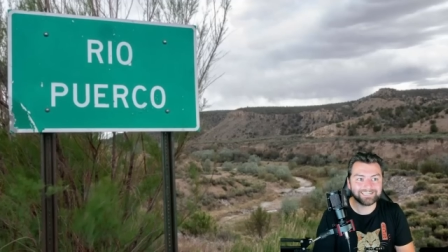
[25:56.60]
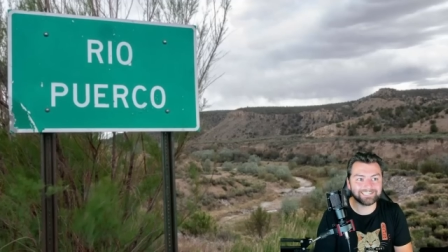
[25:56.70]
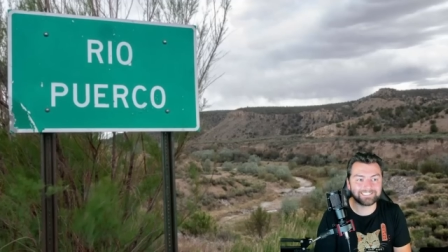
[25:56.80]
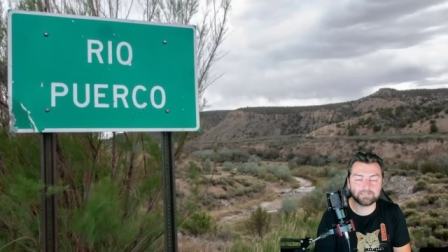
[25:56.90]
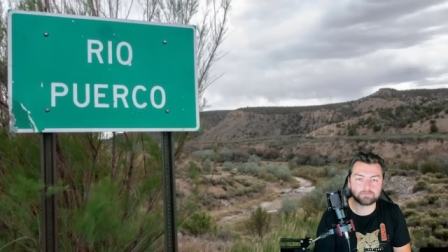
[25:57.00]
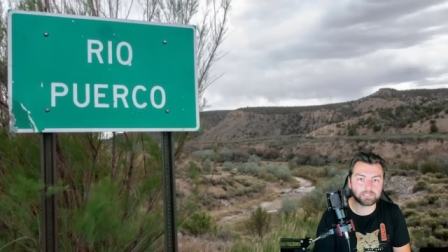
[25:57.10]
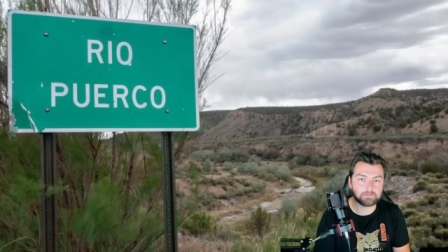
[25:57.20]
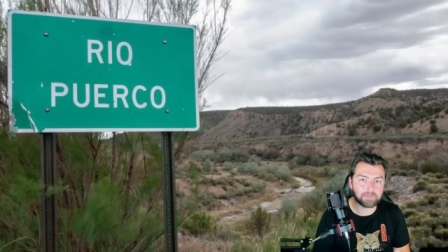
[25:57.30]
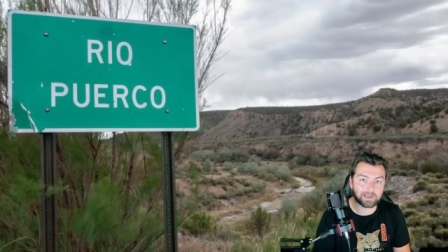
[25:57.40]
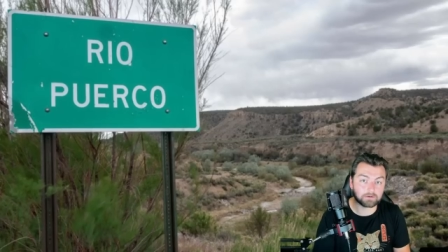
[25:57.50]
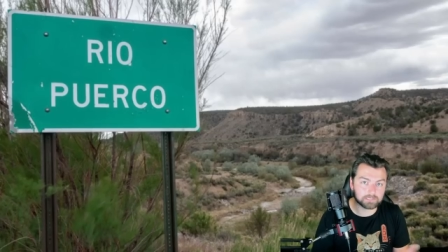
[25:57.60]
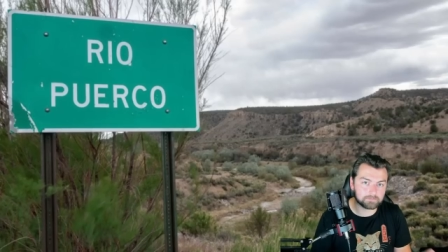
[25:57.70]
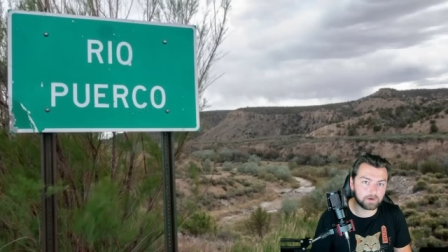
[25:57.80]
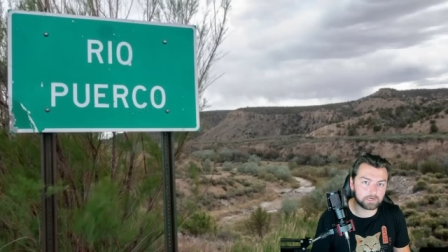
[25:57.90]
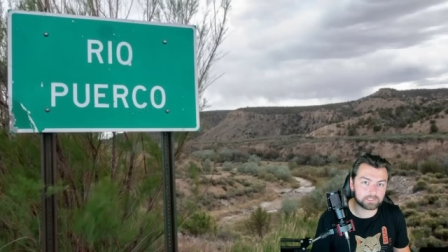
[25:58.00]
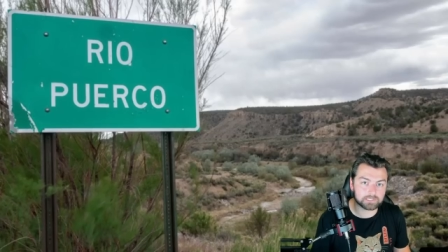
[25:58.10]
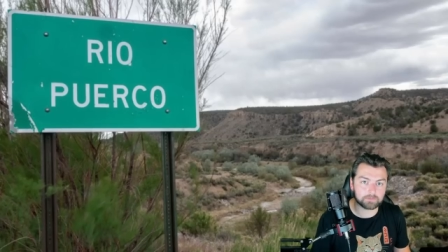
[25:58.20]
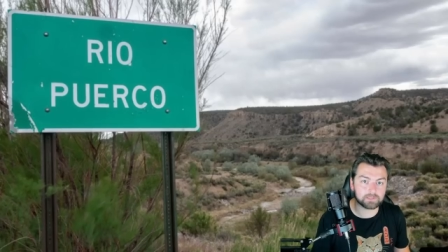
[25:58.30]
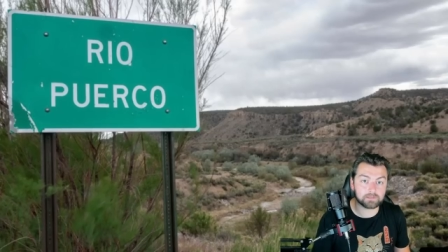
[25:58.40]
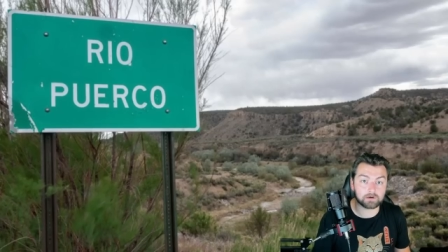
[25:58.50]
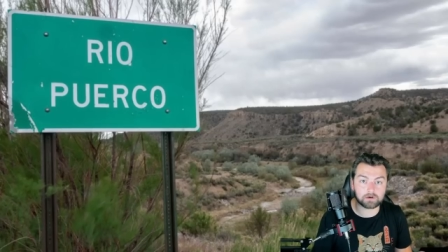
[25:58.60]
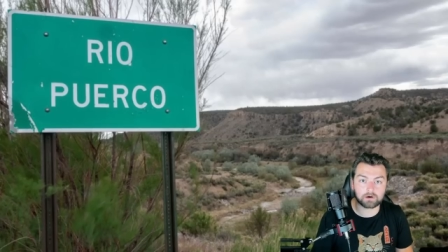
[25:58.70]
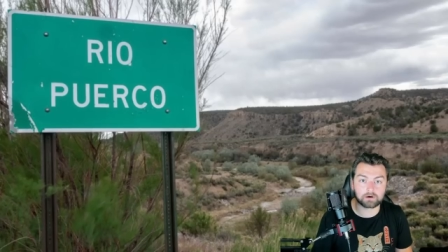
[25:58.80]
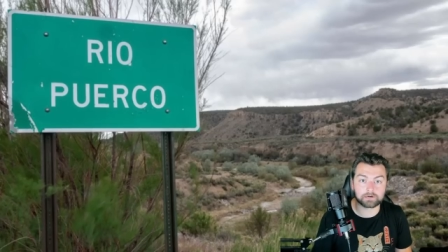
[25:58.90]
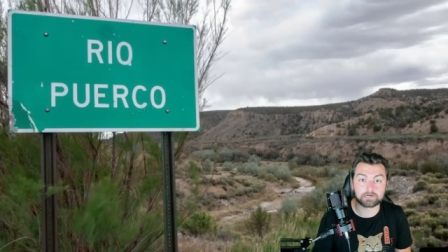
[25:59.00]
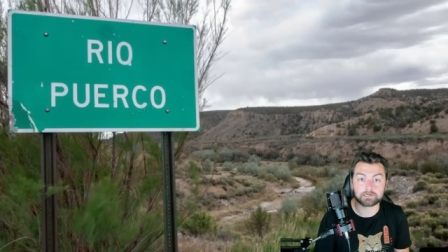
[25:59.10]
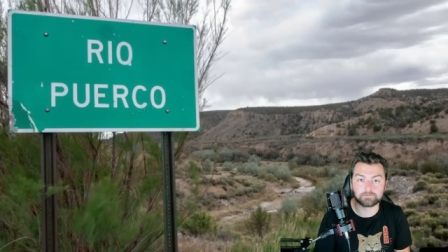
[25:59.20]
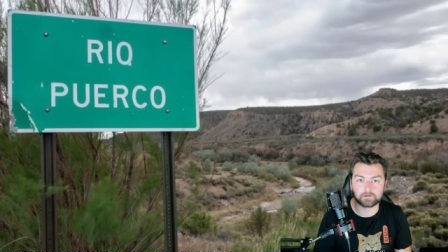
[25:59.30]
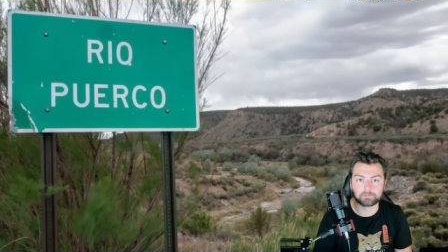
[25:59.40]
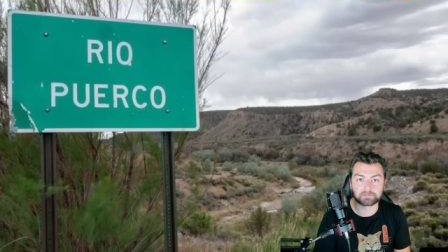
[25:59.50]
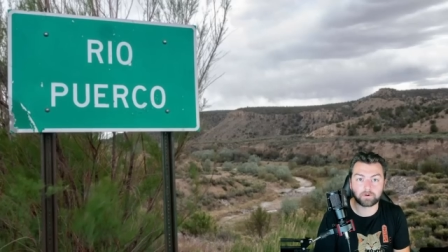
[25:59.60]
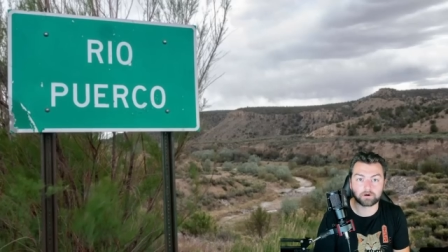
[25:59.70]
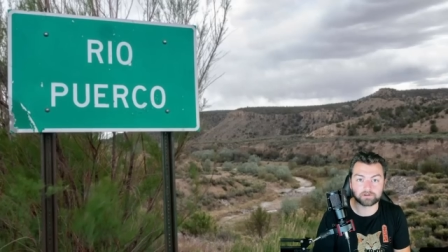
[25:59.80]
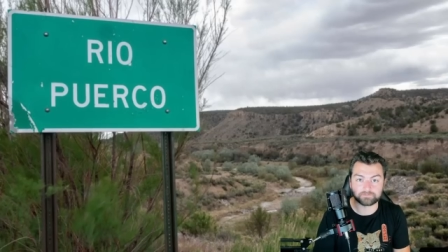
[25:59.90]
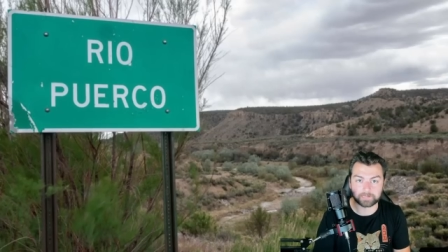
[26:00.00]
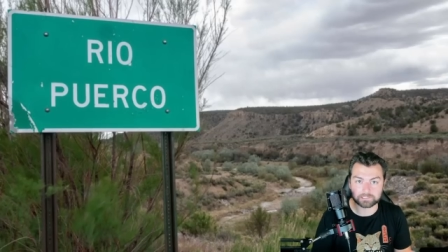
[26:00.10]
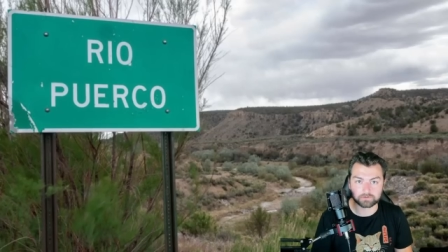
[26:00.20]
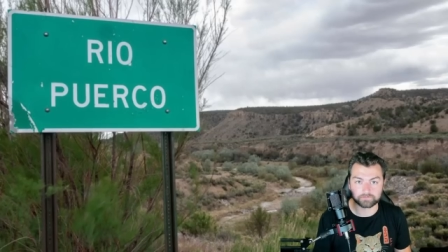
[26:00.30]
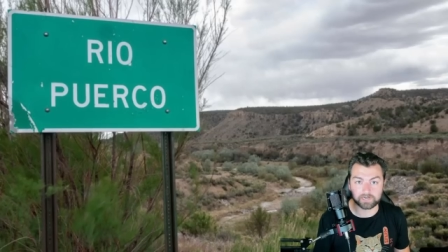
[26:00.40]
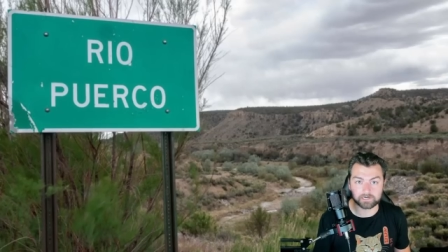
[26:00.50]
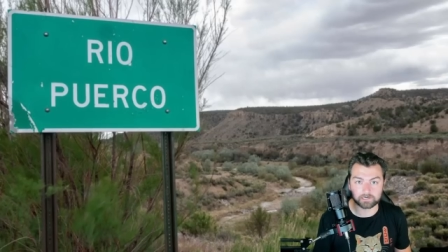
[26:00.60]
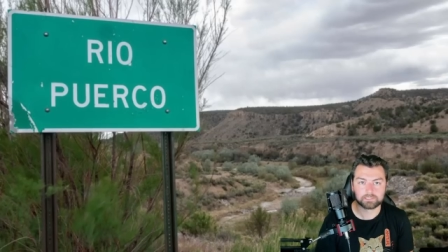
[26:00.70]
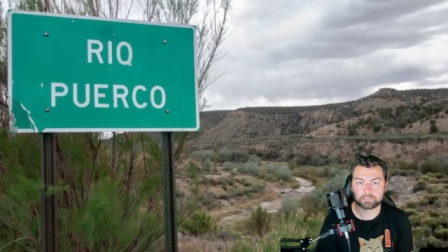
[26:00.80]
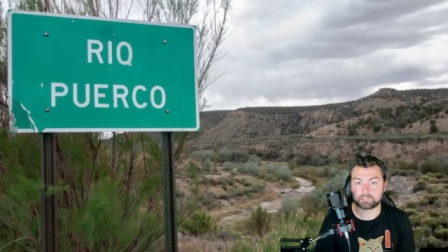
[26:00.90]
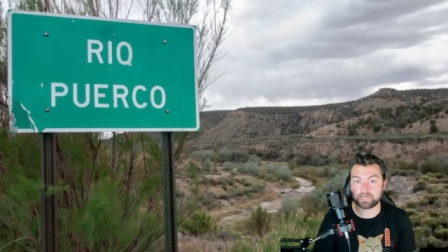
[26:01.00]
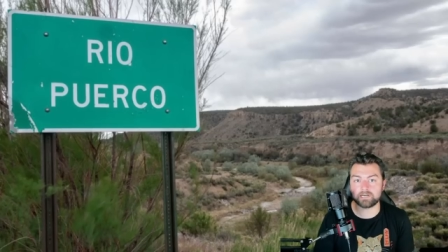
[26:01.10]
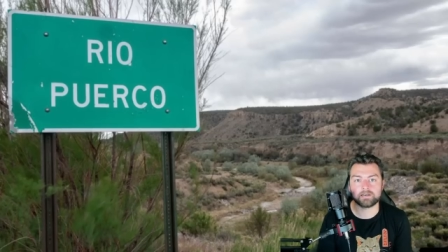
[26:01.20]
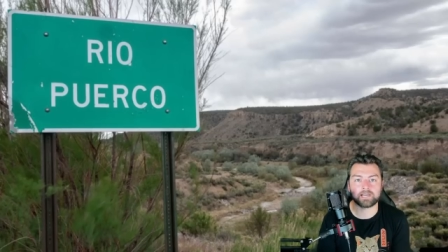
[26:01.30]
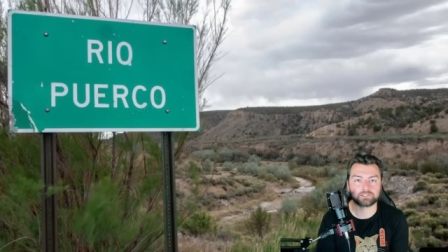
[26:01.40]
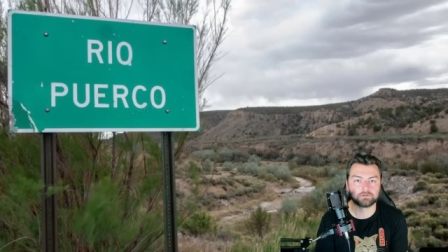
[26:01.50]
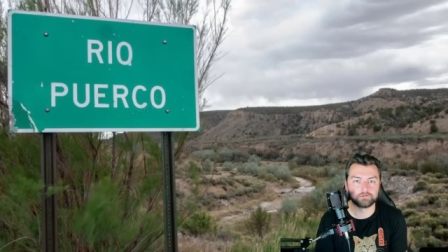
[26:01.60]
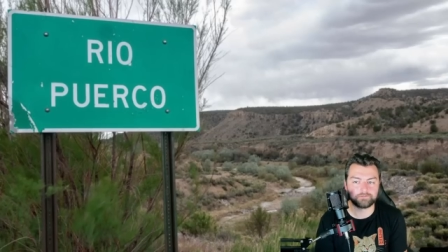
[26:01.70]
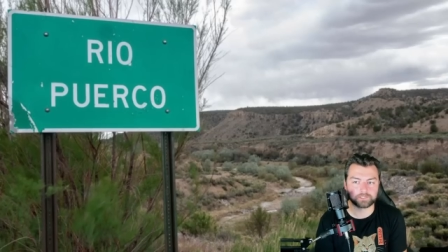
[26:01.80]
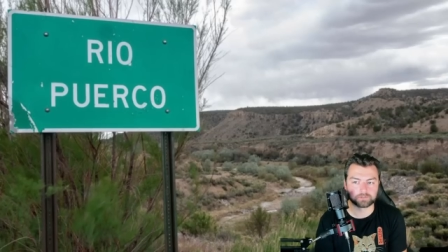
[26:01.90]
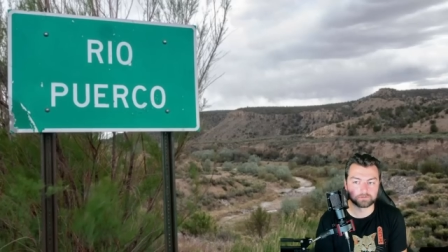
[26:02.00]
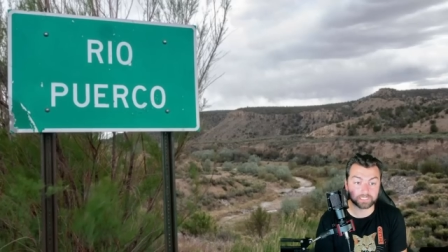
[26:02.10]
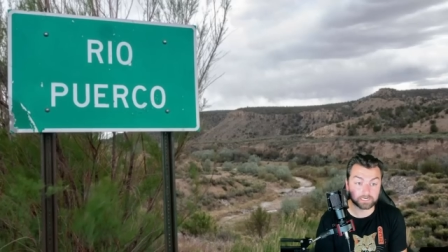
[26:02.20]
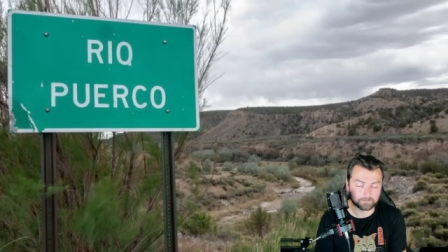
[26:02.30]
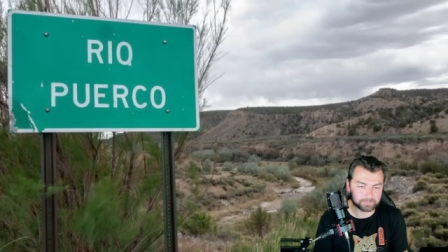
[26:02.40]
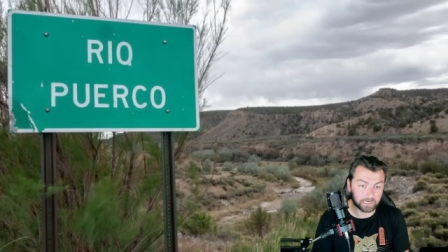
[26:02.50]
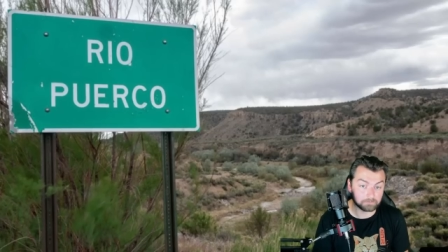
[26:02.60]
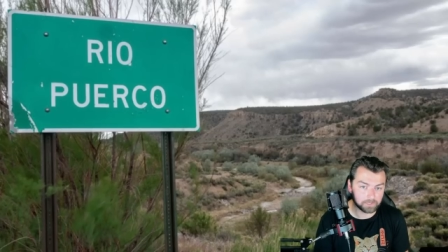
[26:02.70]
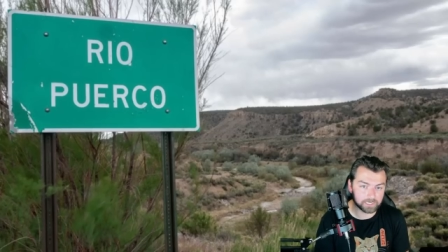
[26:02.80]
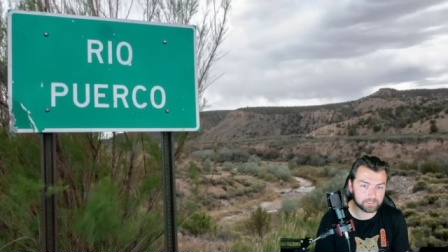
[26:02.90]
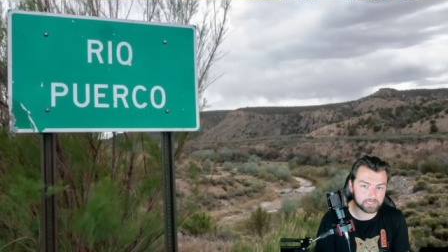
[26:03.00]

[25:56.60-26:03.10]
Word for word: it didn't really matter as much as something that occurred in a developed part of Pennsylvania. State and national officials ended up downplaying the